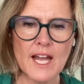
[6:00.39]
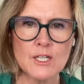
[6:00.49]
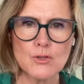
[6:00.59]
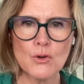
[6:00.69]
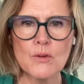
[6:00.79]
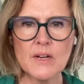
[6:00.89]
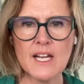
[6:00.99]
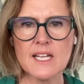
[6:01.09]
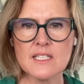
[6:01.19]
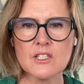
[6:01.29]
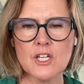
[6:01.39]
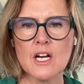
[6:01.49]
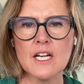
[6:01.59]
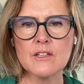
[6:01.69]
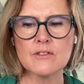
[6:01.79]
had trauma as a
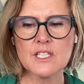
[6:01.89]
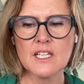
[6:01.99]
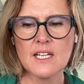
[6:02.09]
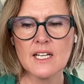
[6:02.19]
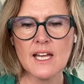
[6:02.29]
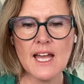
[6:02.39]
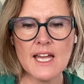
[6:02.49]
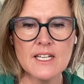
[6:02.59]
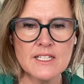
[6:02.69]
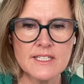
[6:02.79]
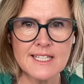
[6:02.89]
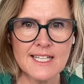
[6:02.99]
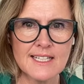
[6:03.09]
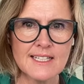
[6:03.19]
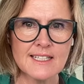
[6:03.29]
child and
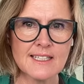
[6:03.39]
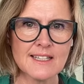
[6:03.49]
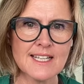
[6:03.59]
then